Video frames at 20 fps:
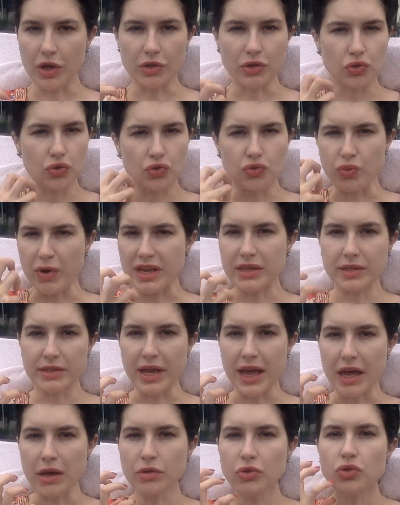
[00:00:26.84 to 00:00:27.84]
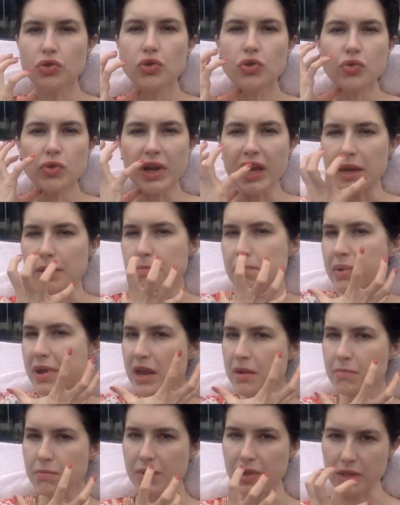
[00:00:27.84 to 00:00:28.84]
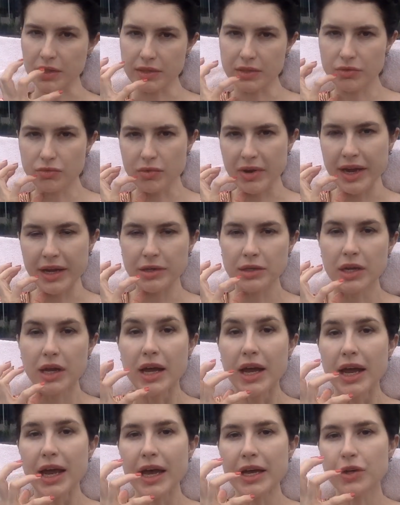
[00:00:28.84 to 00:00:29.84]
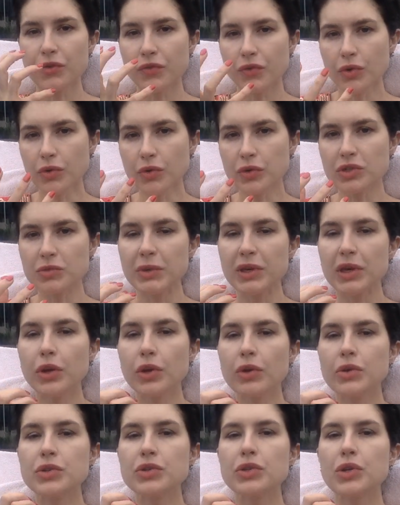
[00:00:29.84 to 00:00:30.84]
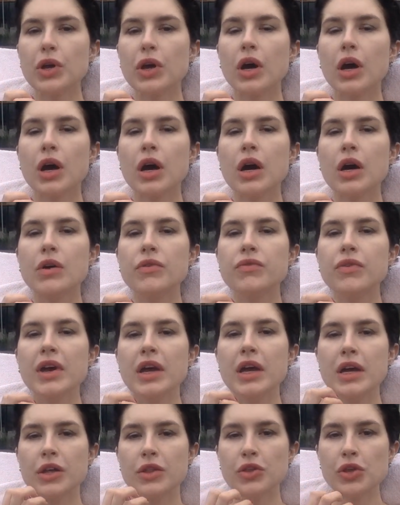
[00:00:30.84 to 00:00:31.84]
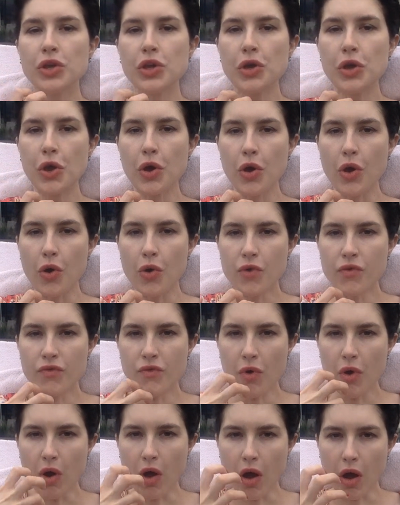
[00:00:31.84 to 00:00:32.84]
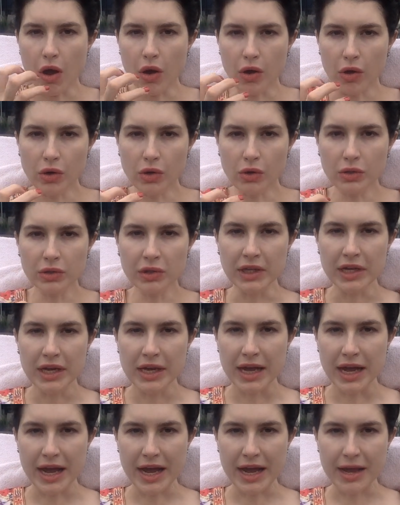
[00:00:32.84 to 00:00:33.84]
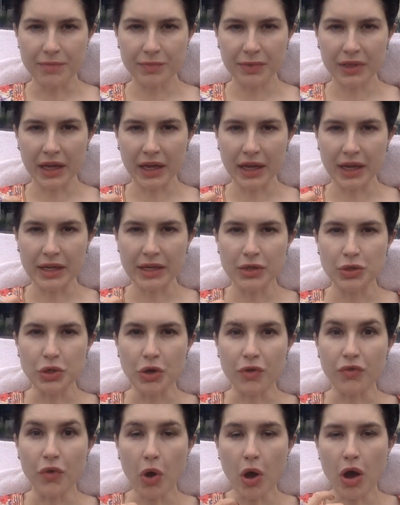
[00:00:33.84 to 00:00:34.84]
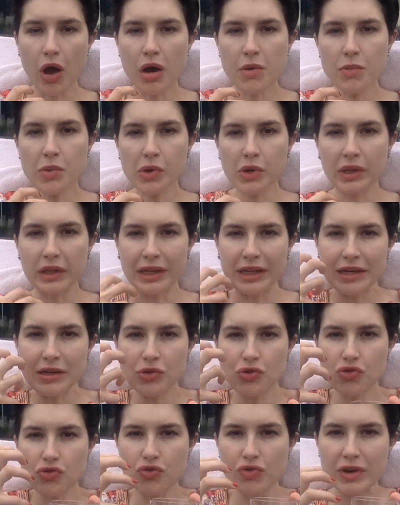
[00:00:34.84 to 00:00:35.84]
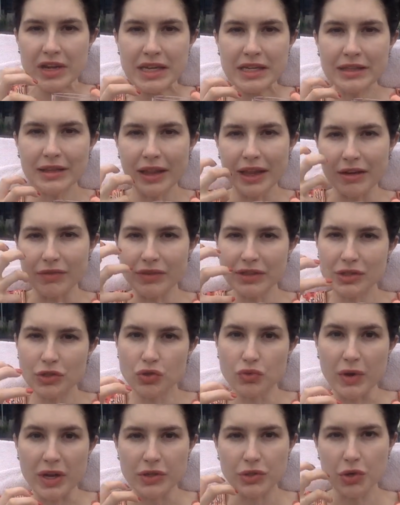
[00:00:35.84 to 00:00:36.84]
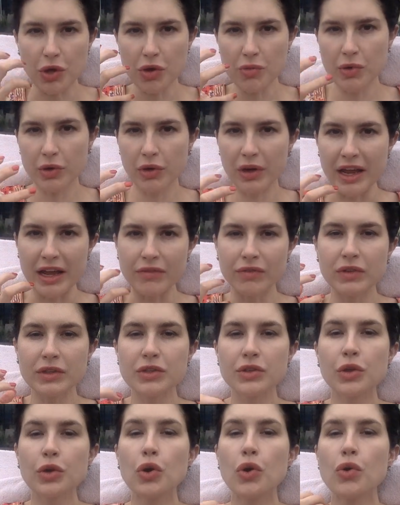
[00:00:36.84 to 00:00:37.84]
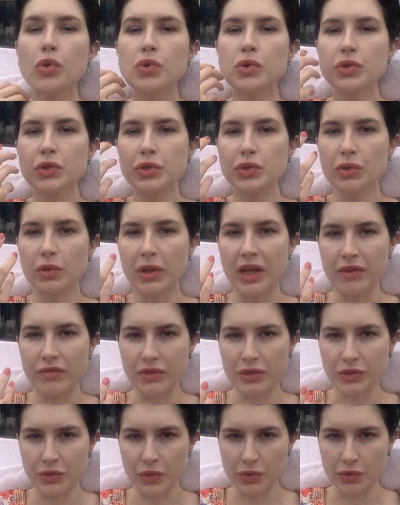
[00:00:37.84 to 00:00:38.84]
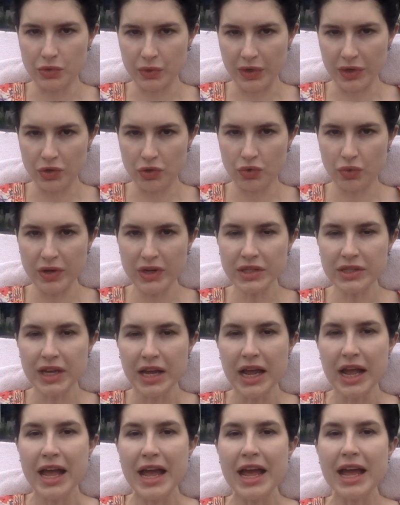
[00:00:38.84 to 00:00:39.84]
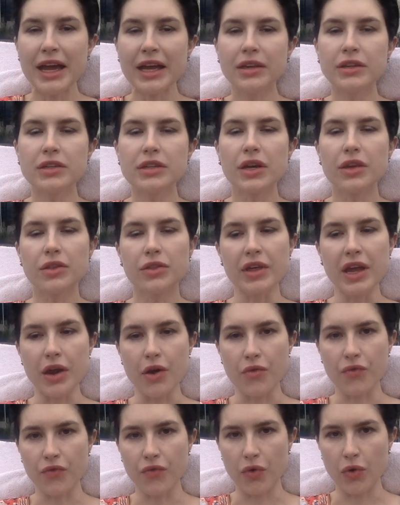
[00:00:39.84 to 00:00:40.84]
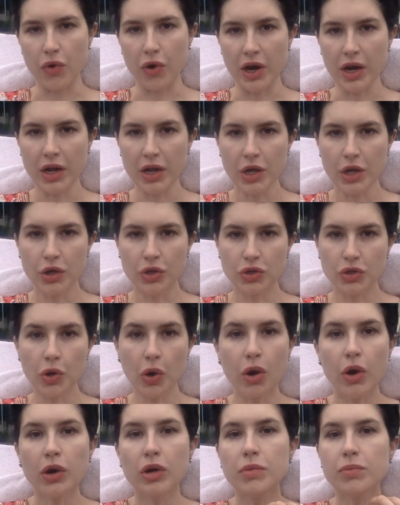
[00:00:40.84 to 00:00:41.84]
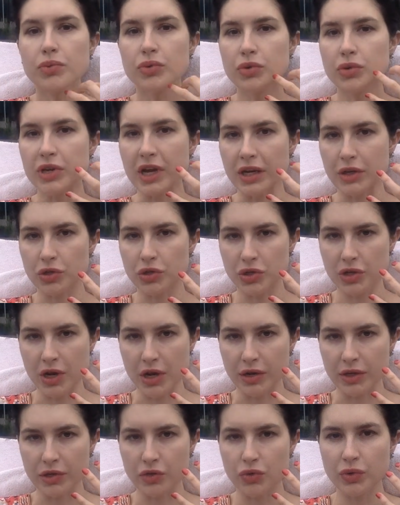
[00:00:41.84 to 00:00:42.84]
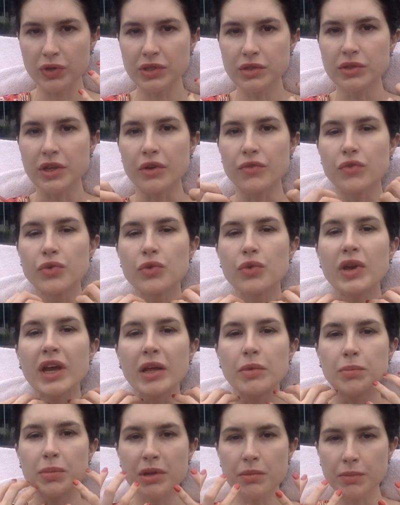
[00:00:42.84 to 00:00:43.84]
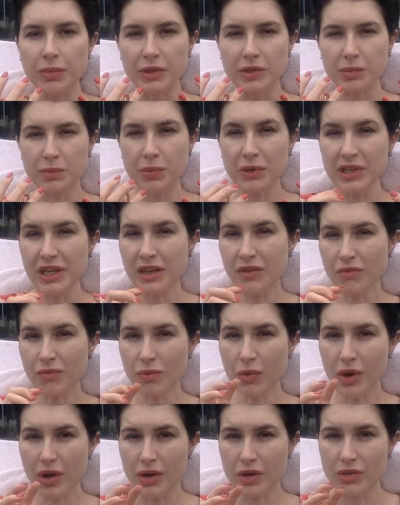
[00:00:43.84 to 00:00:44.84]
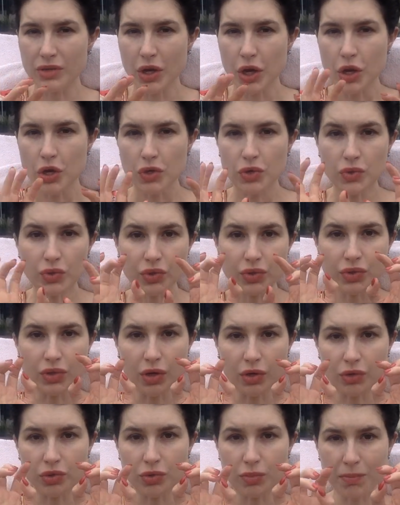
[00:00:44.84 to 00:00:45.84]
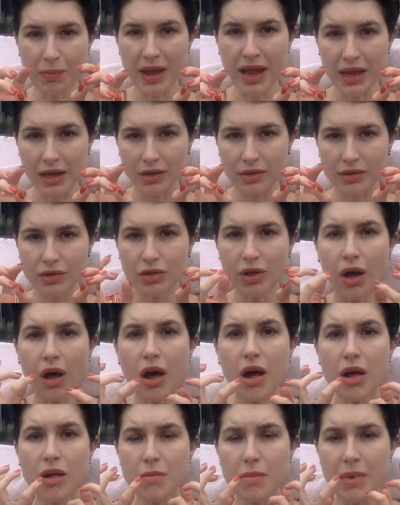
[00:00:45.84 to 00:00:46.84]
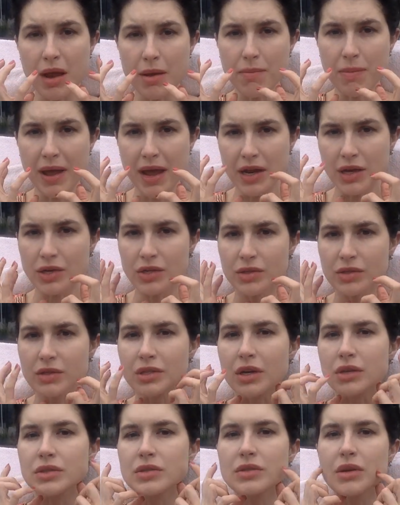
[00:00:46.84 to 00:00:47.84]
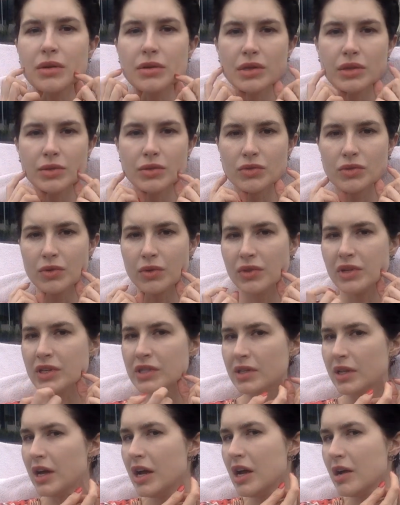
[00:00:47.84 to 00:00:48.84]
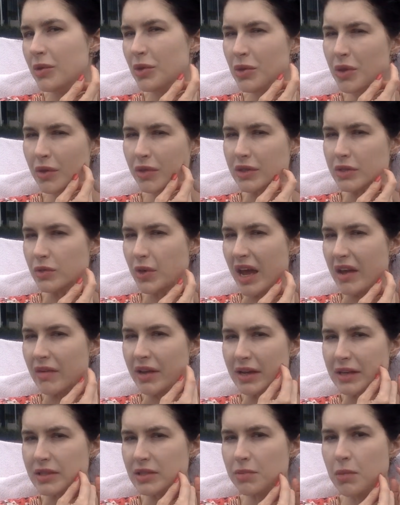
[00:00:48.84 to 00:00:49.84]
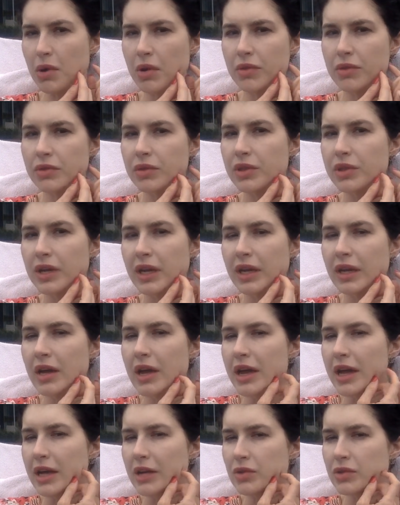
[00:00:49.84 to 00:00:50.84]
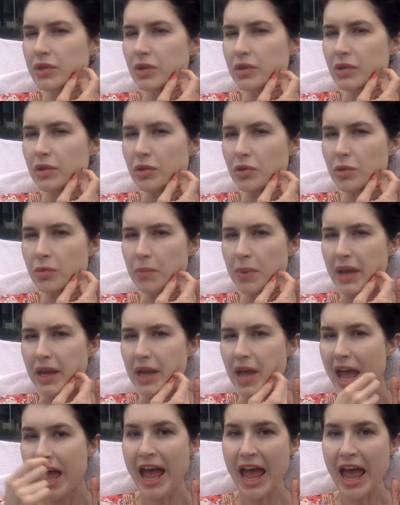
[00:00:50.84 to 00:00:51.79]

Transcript: stressed out, you get pimples, right? And of course, because of the overall kind of hormone increase levels, stress hormone levels, the cortisol levels also increase, and therefore your oil production are increasing, therefore you get pimples. But even worse, you start to pick. So all my patients are starting to do this, you know, that you have like a small thing and you're starting to pick